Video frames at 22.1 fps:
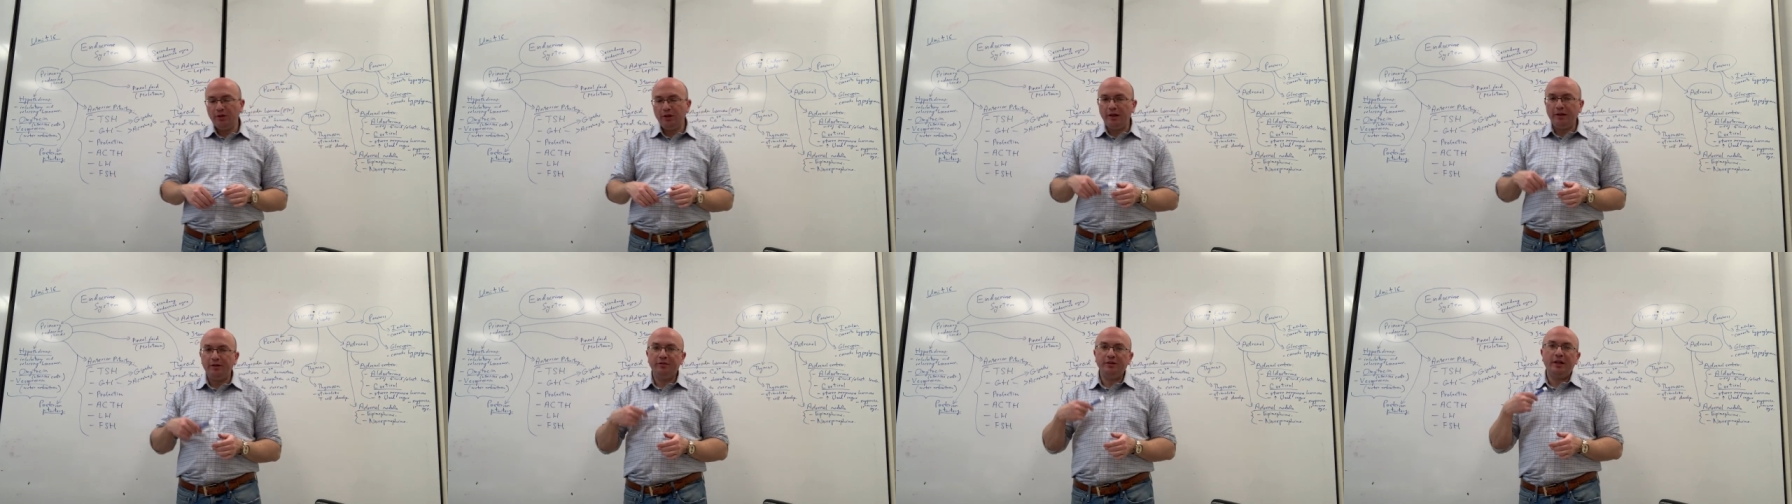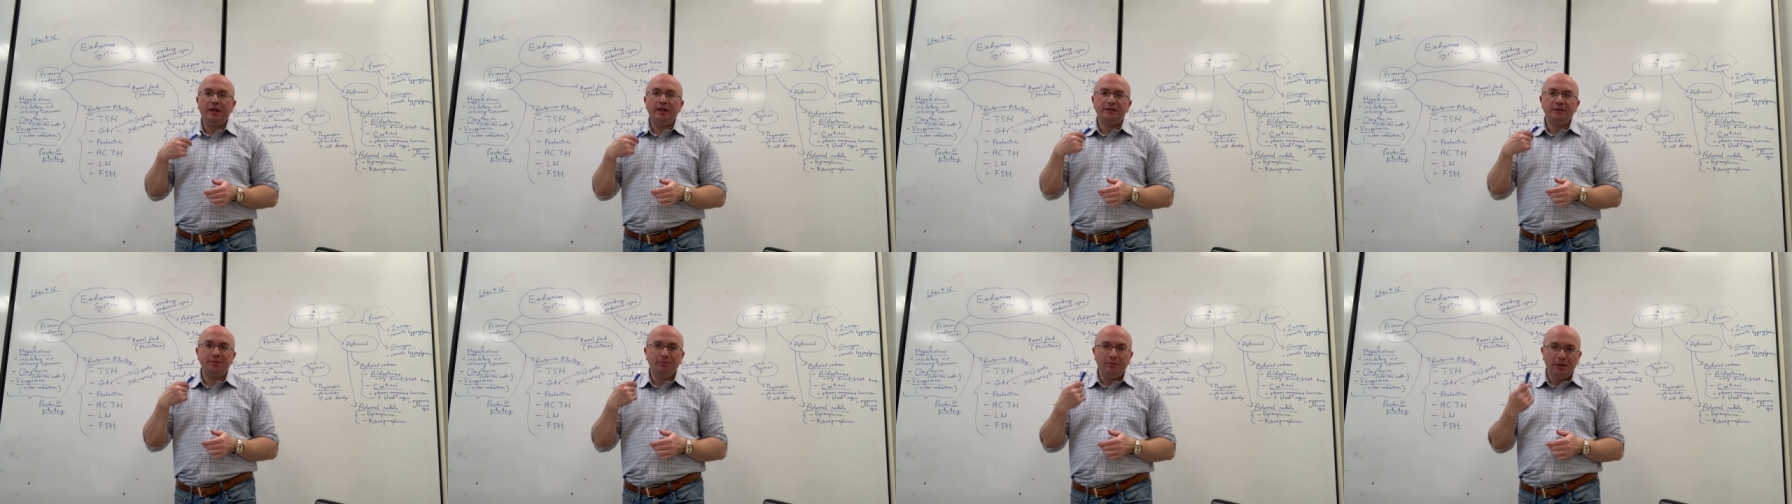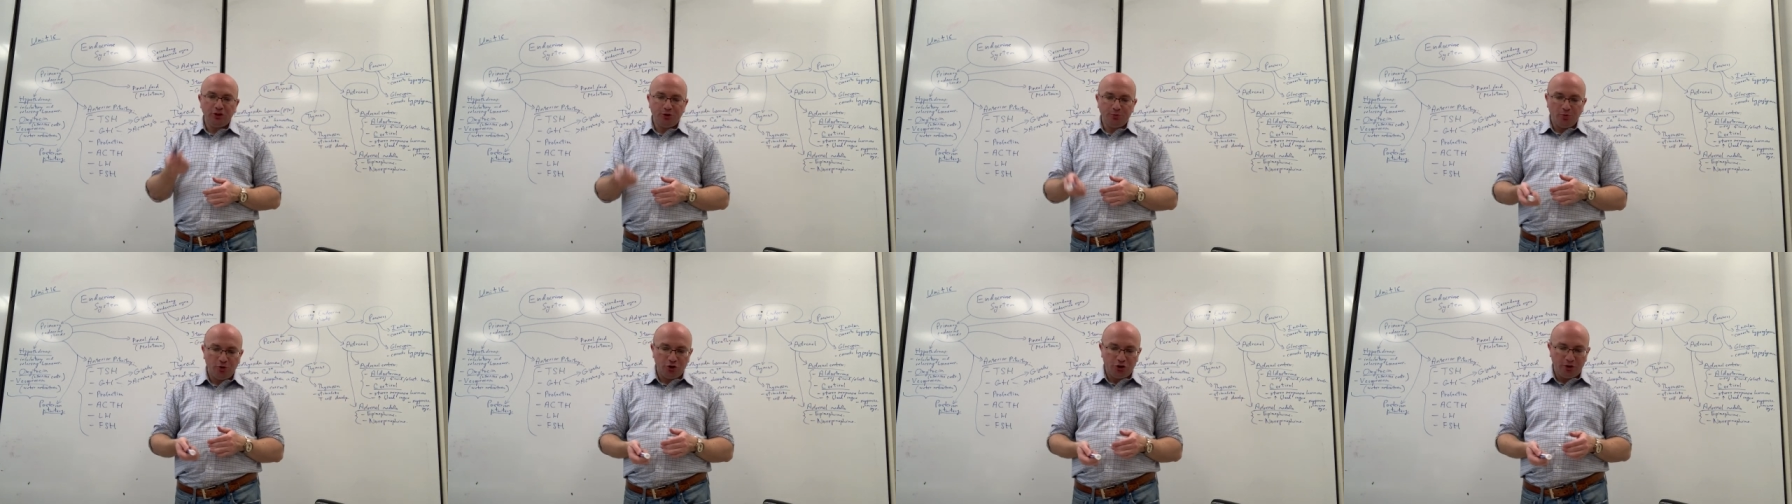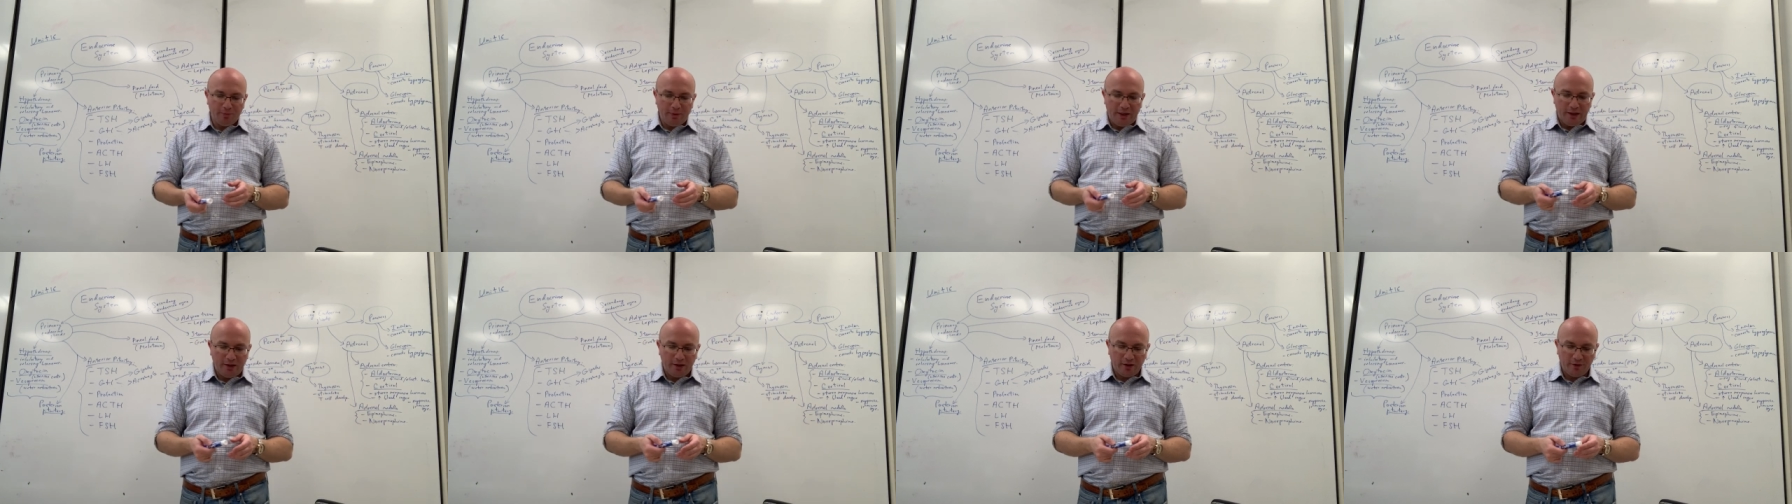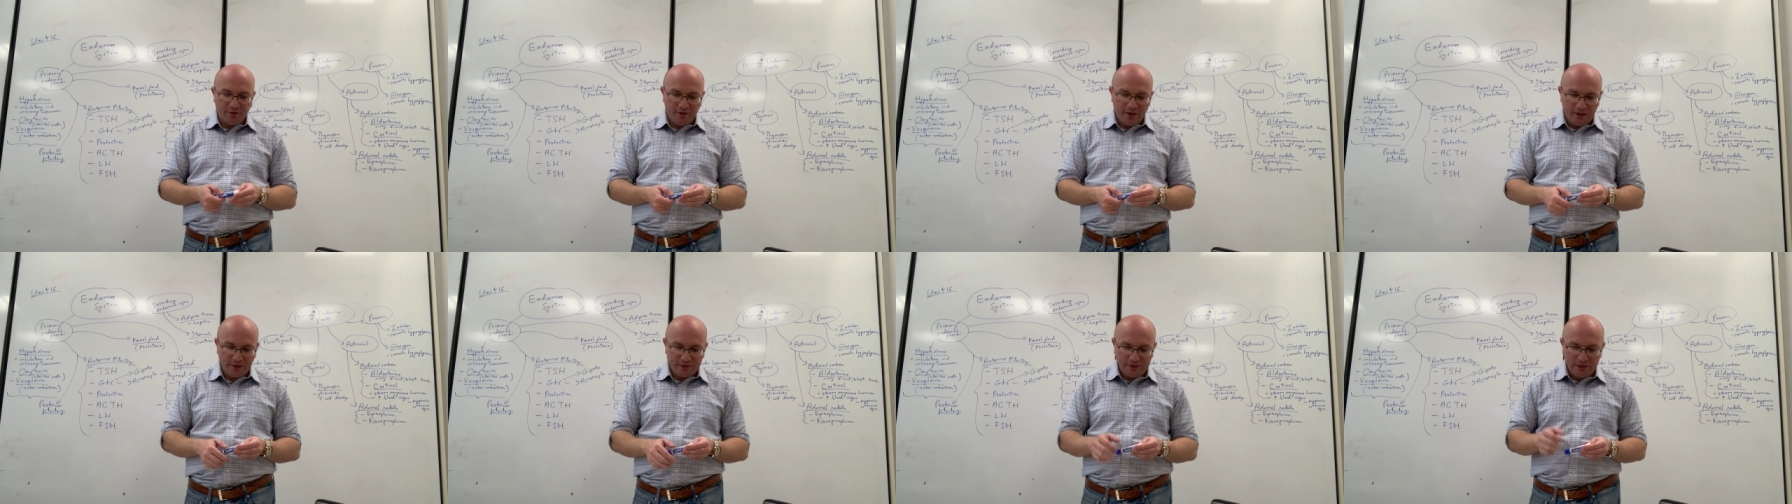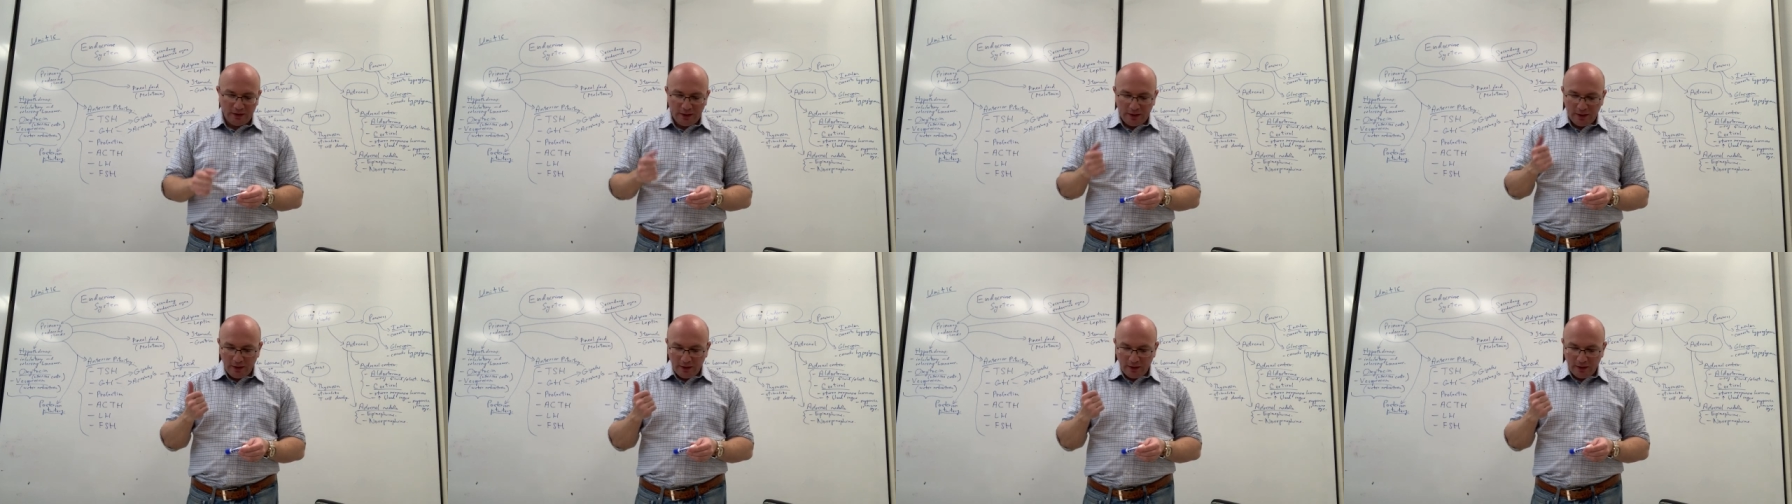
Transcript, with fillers: that even has much more dramatic effects.